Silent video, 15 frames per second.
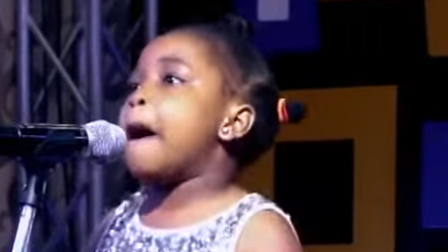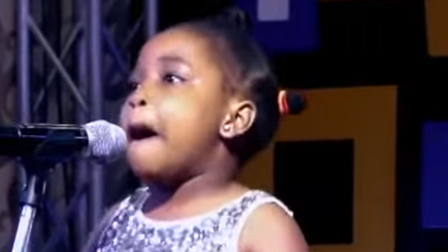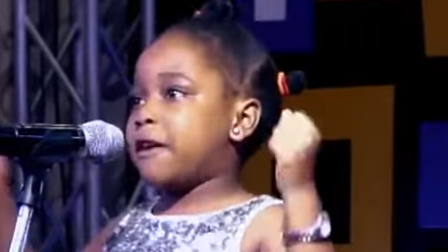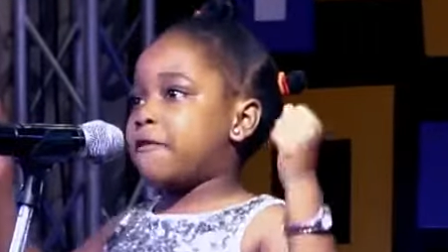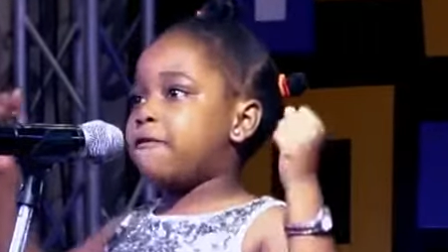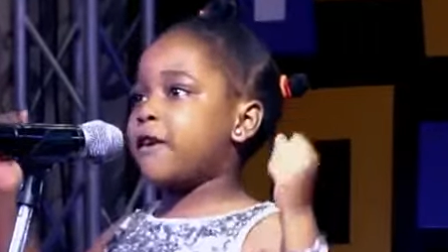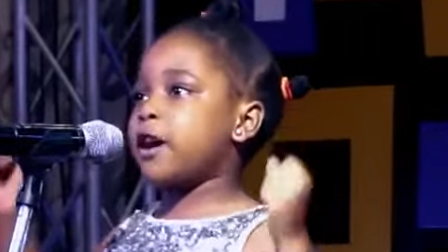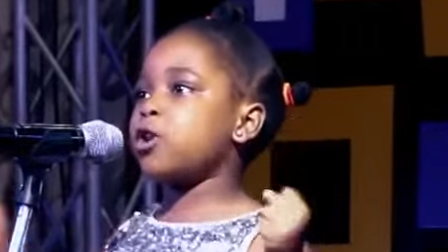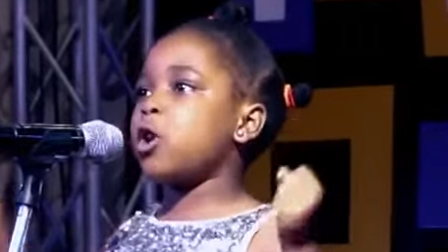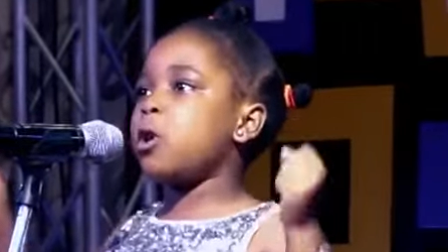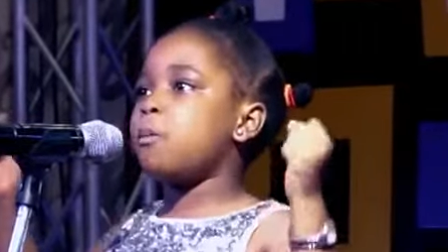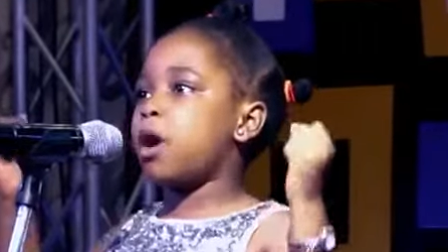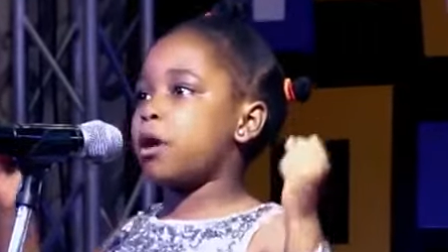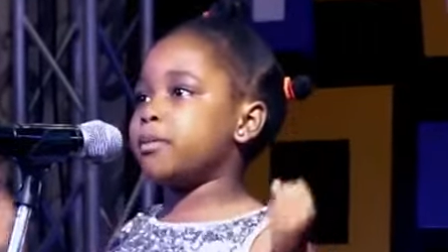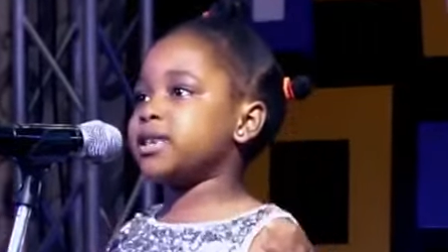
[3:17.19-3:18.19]
My
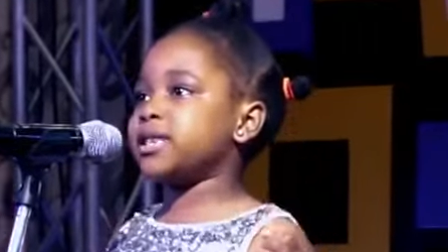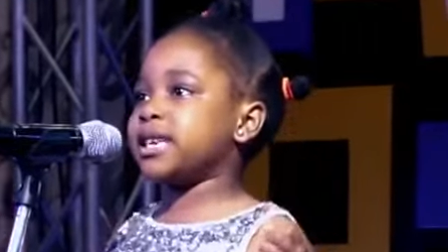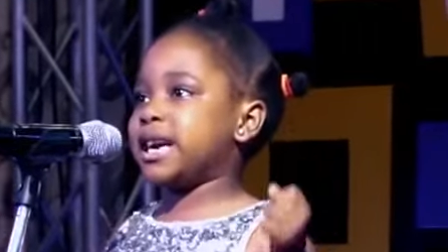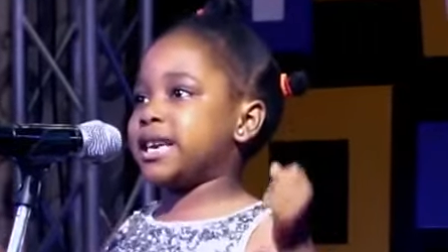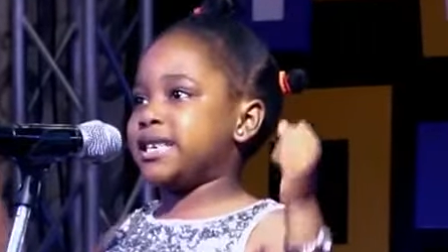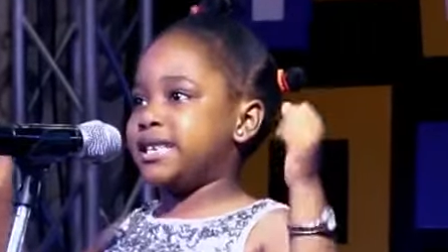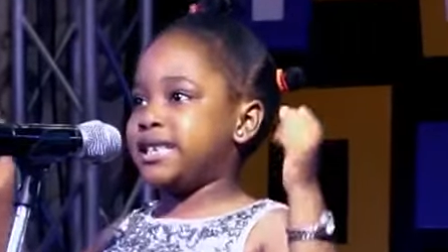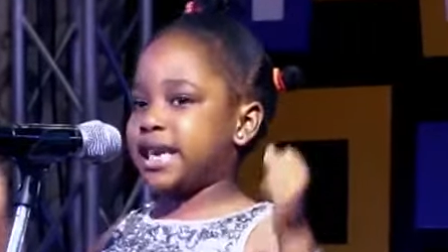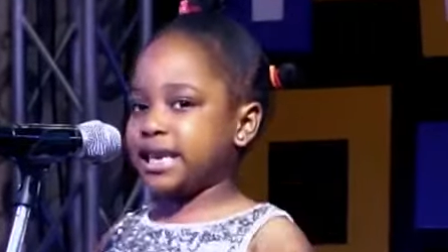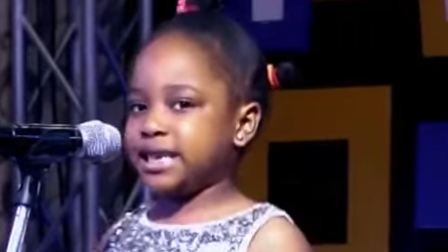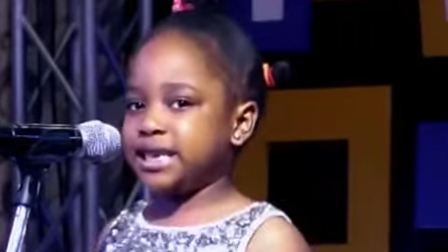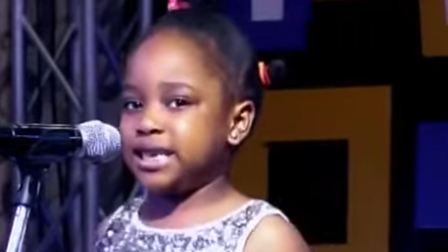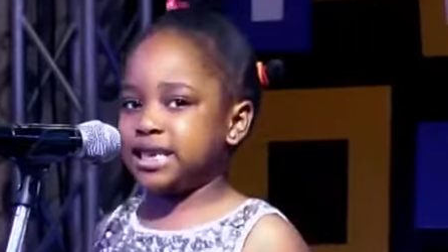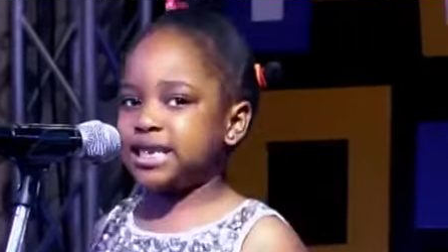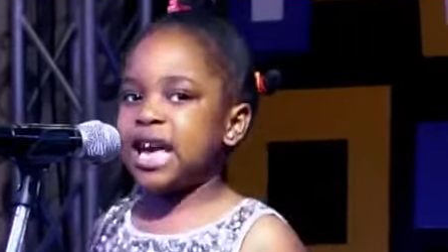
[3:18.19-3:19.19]
fellow mommies and
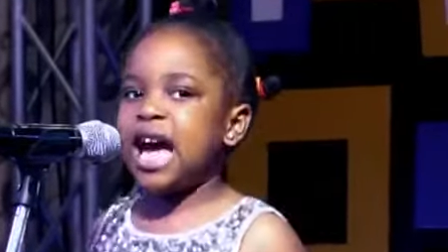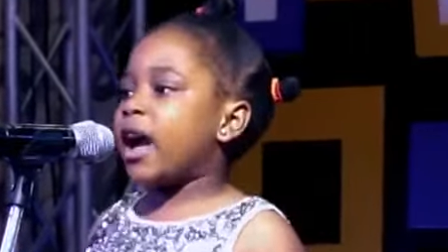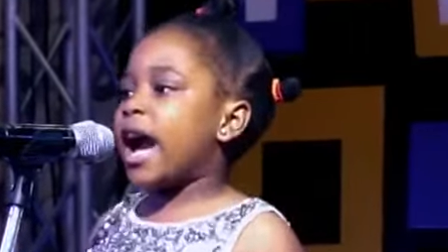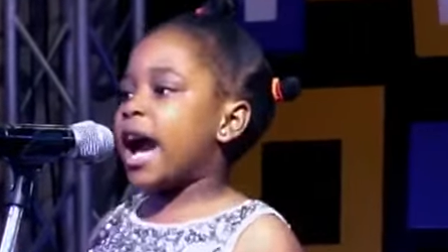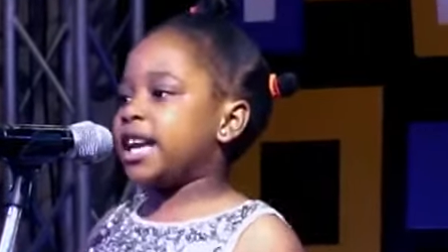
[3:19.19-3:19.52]
daddies,